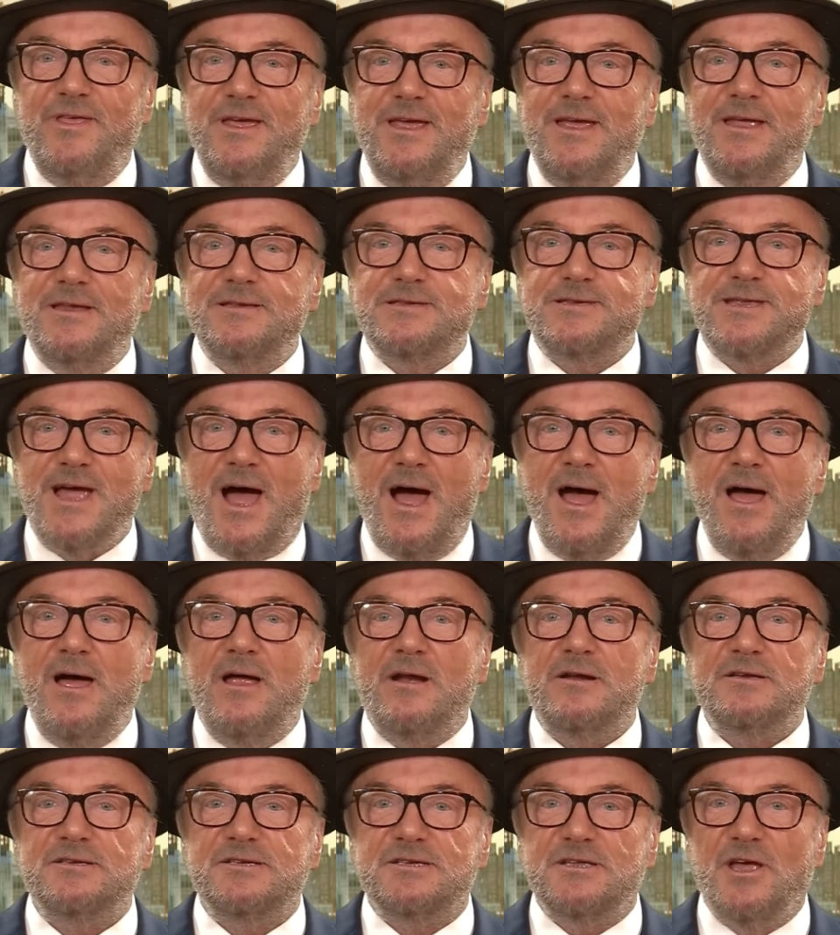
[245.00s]
the
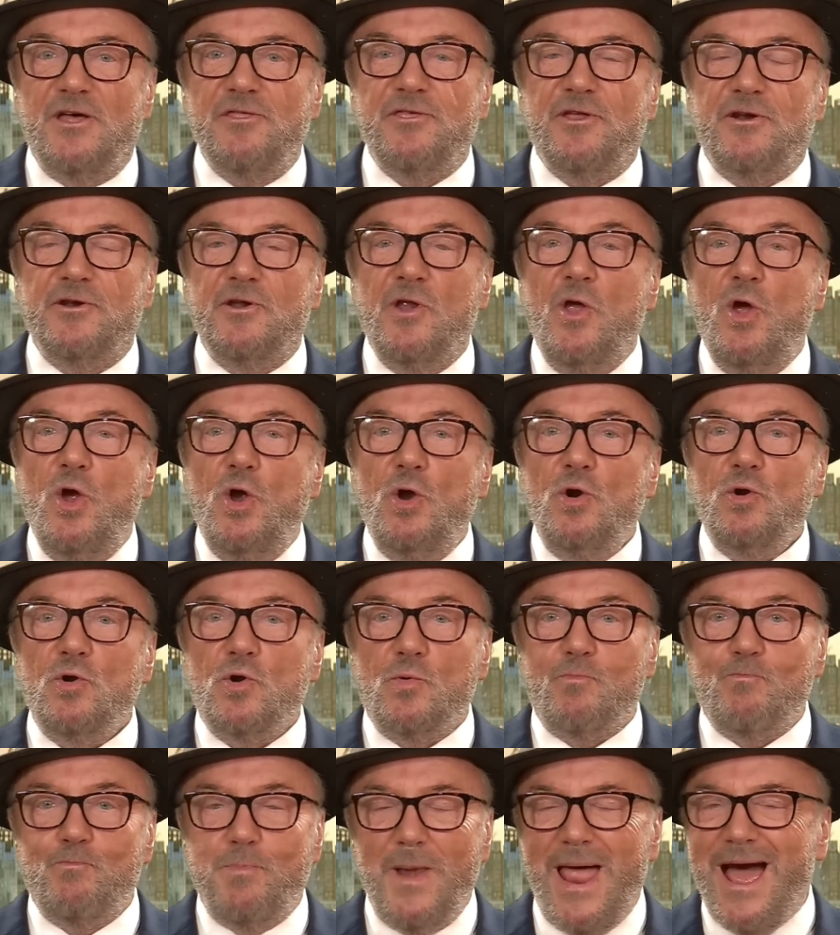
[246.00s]
entire southern
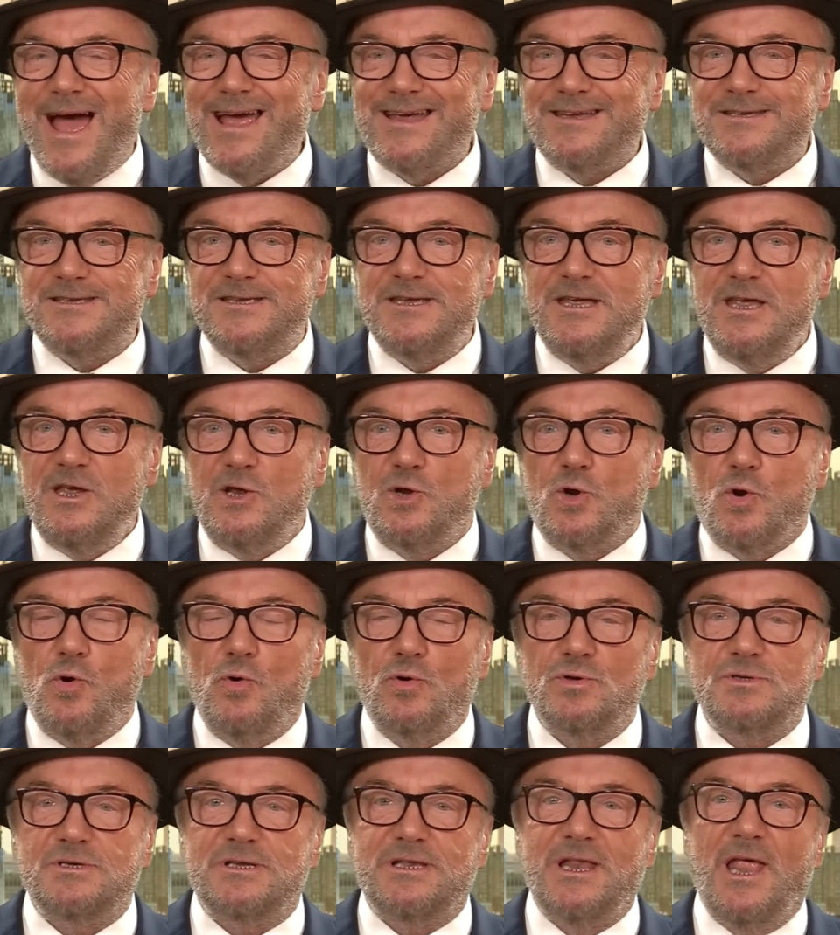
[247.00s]
Black Sea
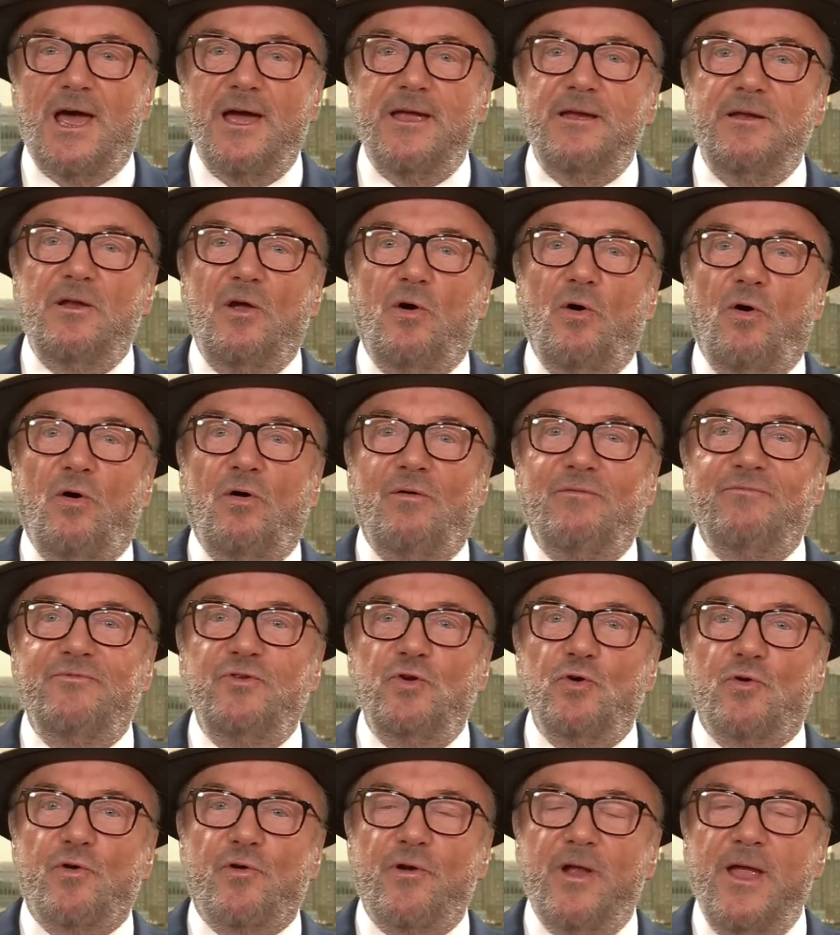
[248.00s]
coastline of
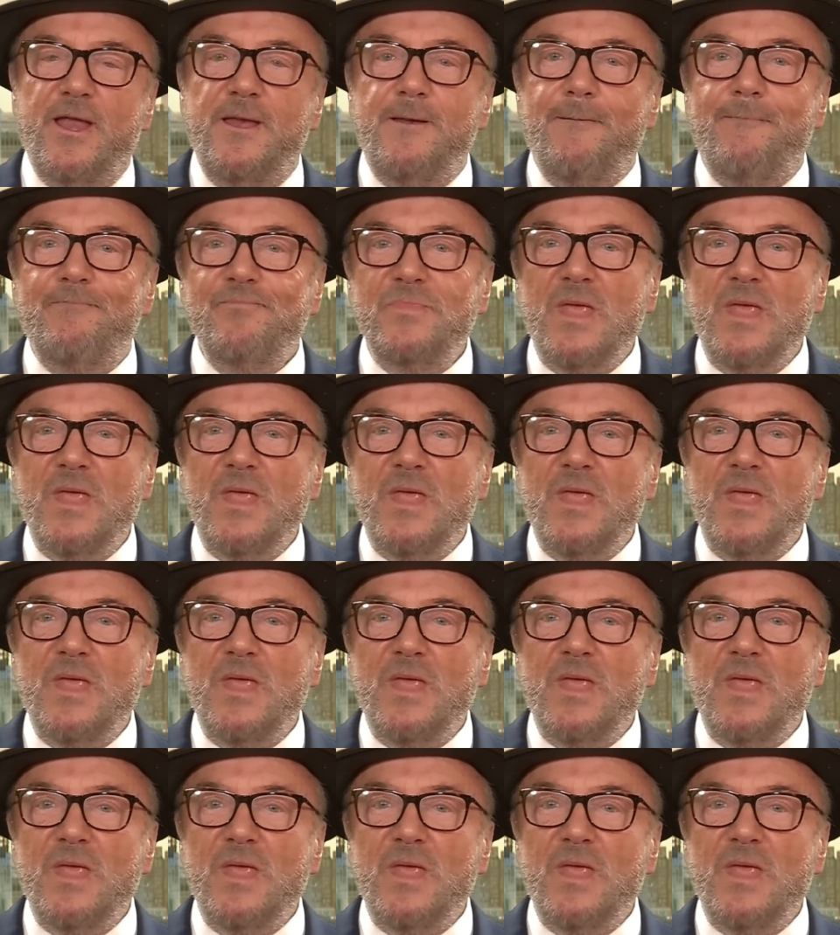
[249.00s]
Ukraine,